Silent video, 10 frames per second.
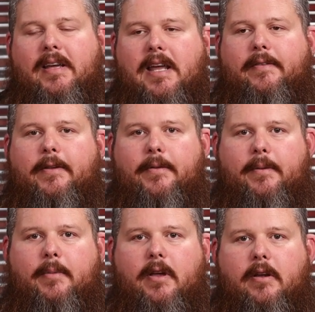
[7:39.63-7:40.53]
even though
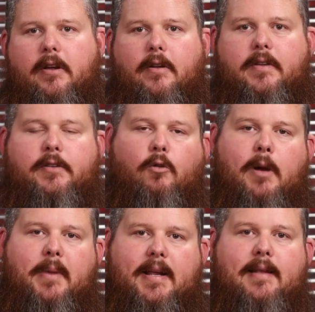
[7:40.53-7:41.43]
the you know this
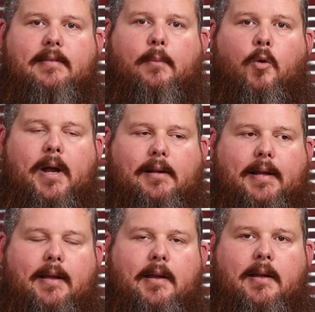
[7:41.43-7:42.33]
equipment heats up
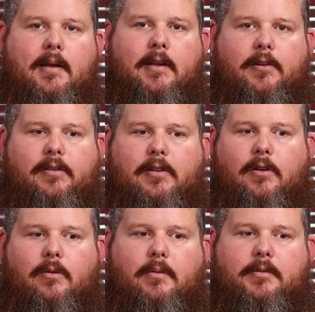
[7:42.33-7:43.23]
quickly, you're
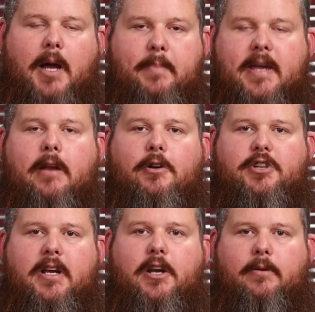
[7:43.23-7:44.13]
still dumping
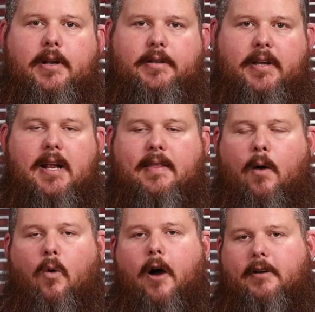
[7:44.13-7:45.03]
energy into it to heat
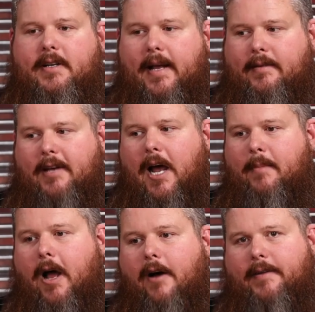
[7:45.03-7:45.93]
that water. It takes
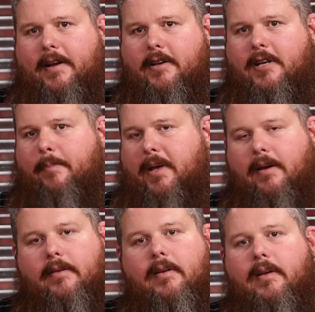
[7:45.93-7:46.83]
time now. If I can dump
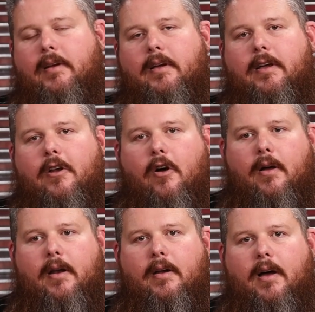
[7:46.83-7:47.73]
in, you know,
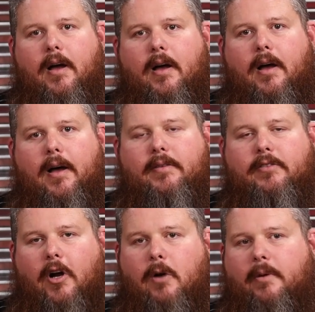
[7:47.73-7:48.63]
uh, I
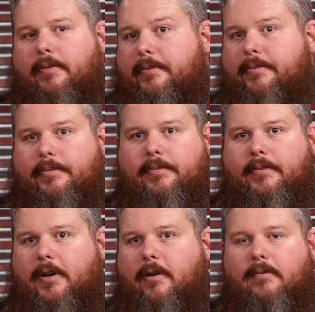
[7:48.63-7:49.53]
start with
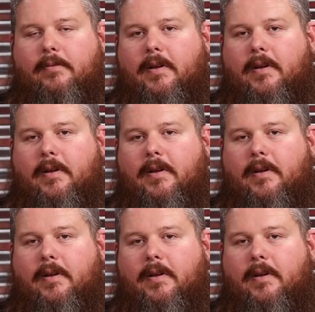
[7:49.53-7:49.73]
you know